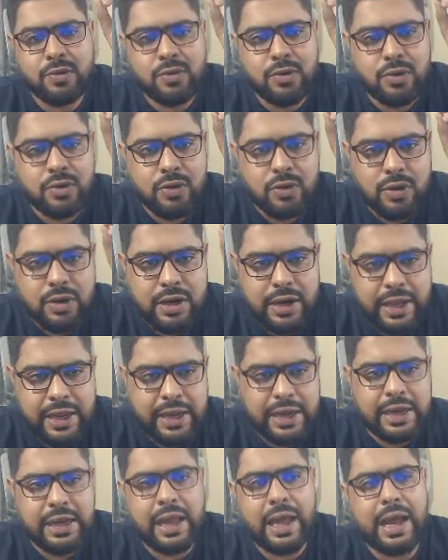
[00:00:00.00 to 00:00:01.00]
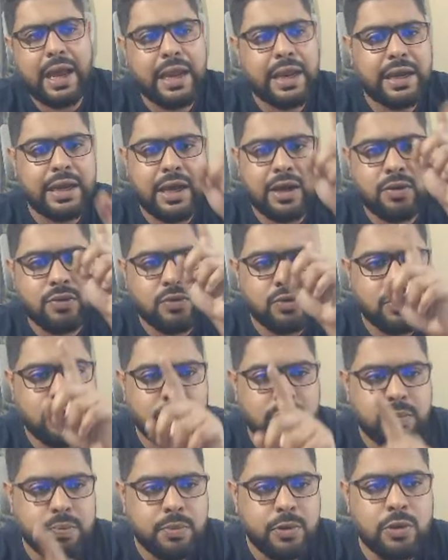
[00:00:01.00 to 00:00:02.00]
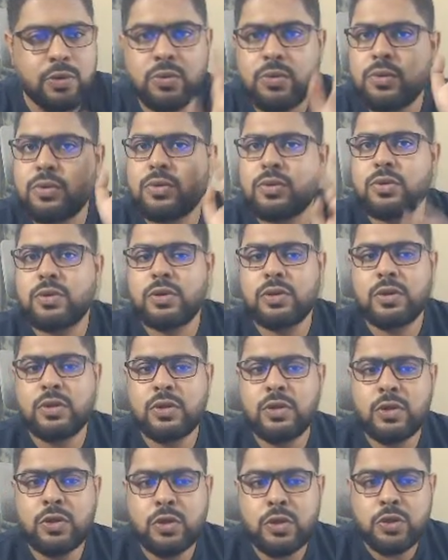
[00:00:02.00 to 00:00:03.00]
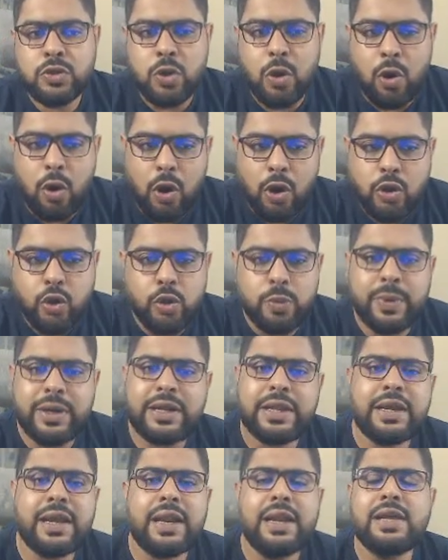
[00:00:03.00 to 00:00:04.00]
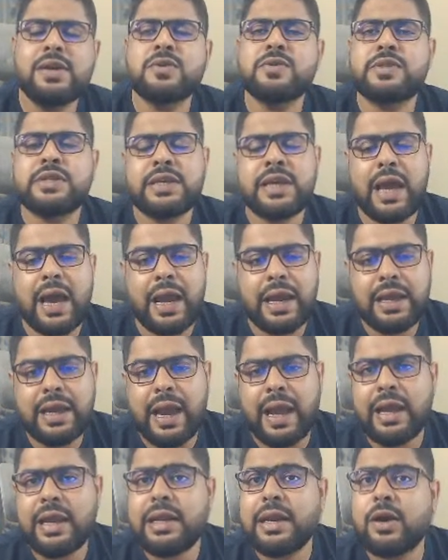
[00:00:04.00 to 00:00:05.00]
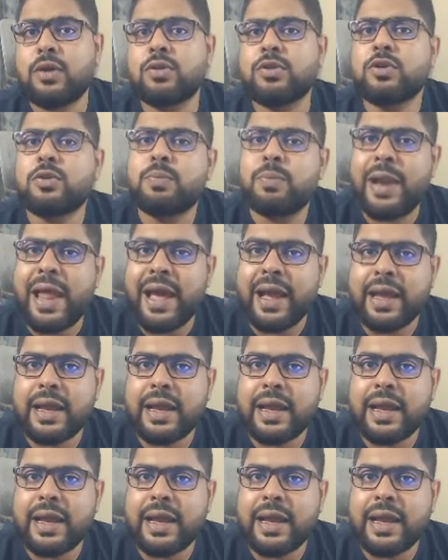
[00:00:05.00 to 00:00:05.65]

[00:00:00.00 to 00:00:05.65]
know green, I now know blue. So automatically you see, I now know black